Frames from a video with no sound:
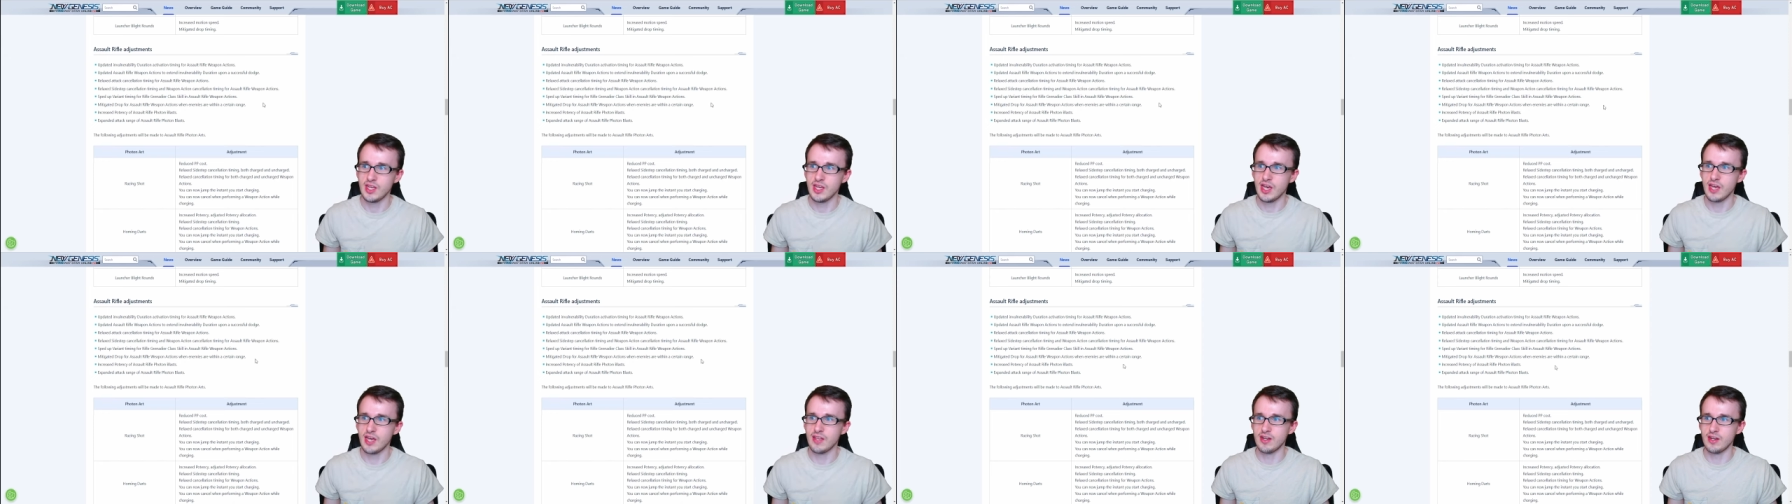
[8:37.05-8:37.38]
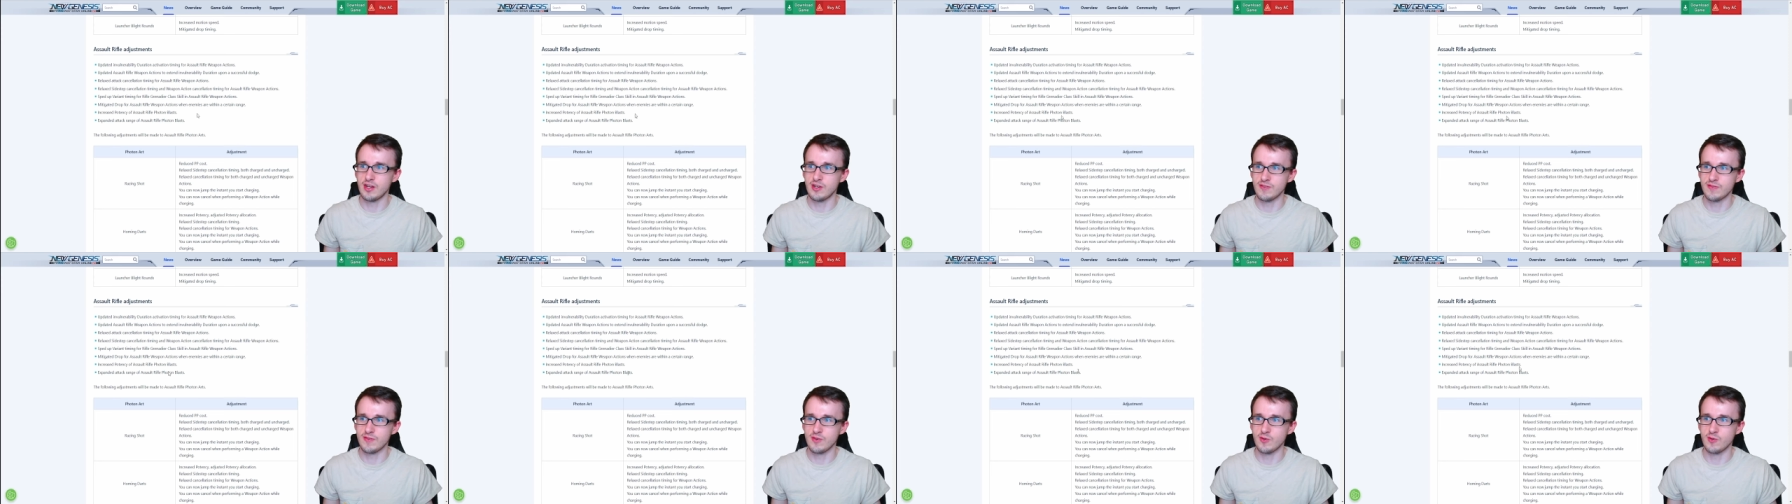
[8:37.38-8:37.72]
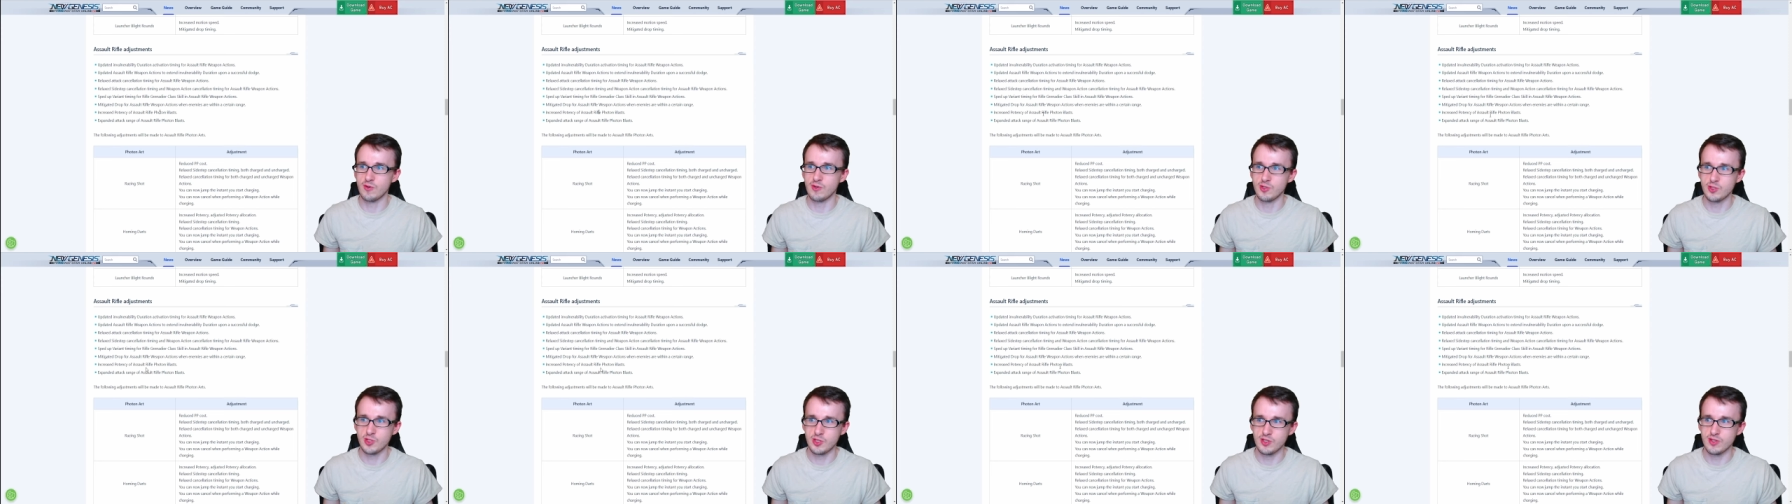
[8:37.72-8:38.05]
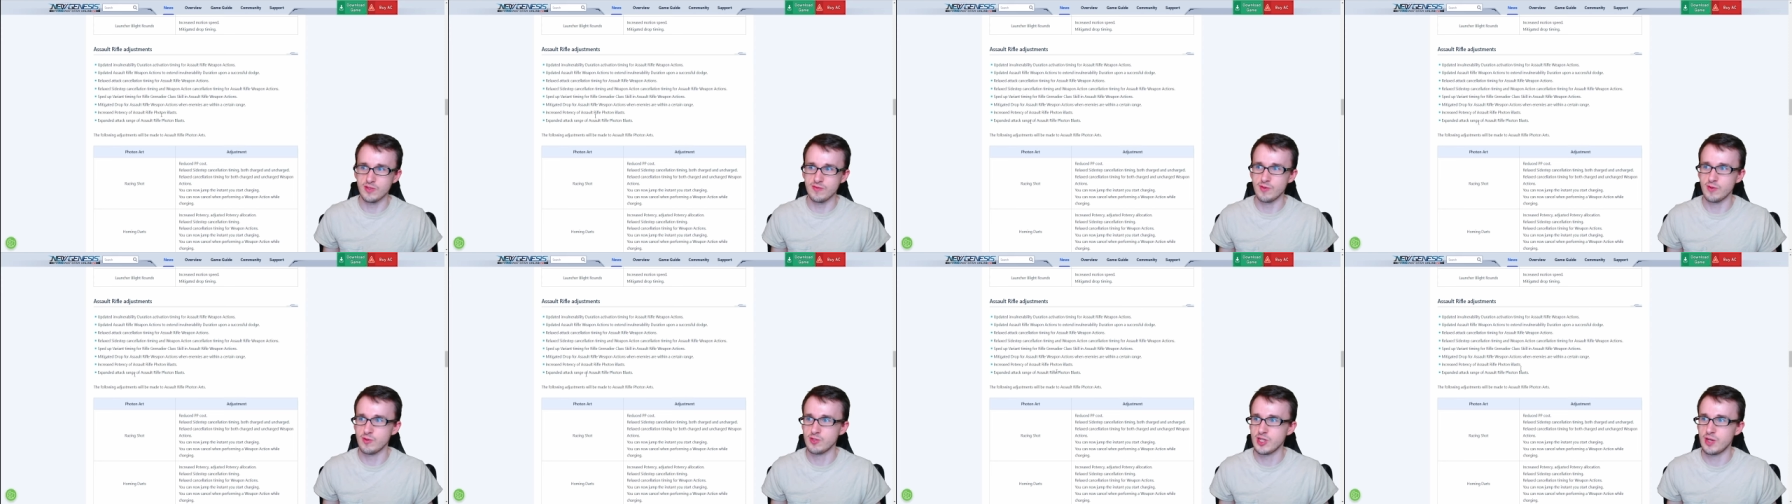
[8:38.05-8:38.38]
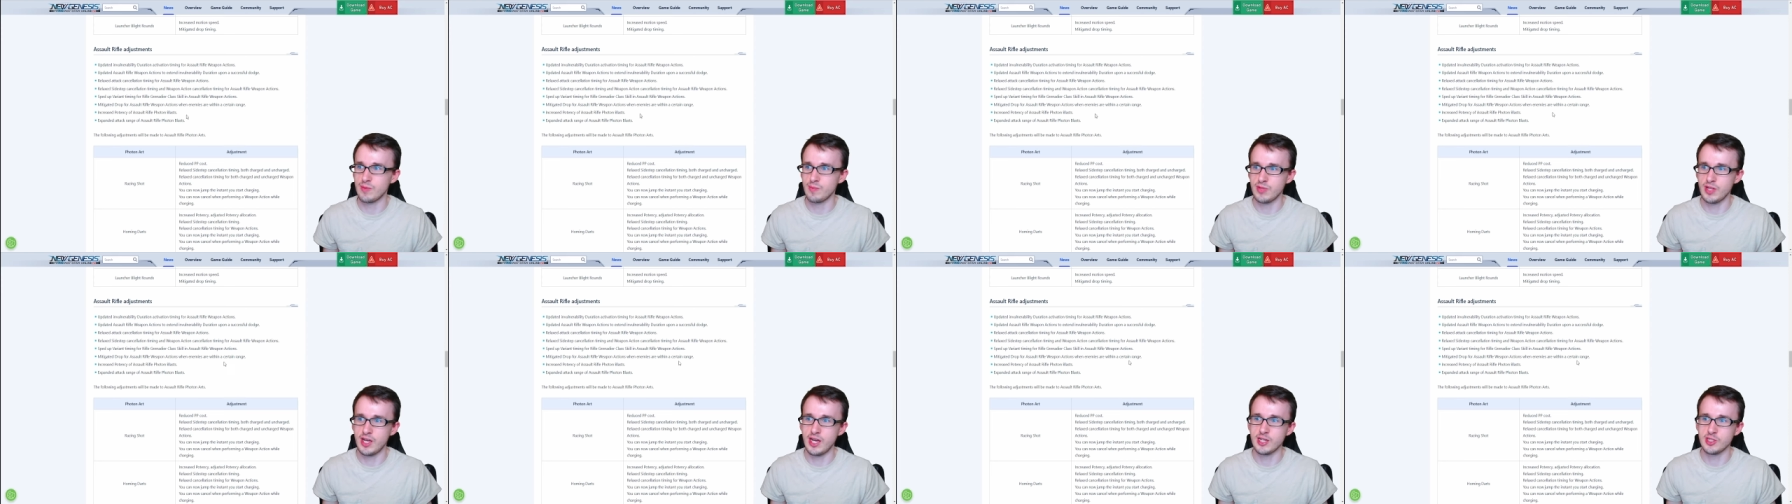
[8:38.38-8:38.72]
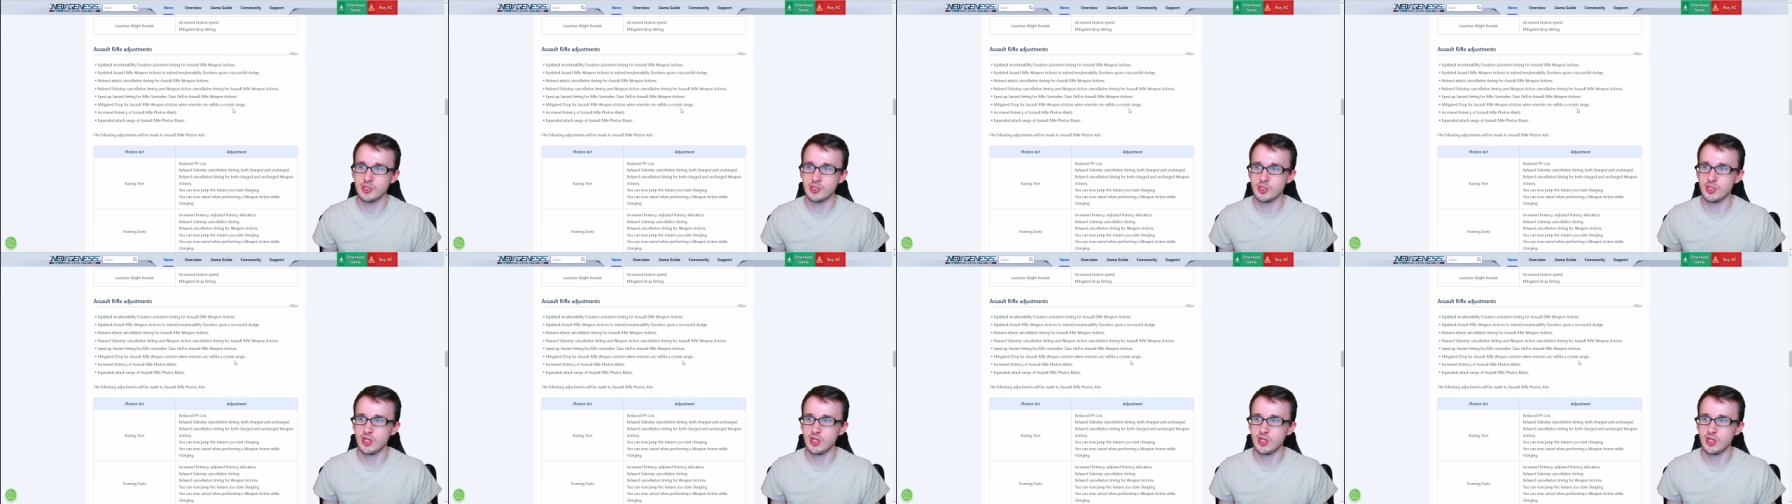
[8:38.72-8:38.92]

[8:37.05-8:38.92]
And then of course the Photon Blast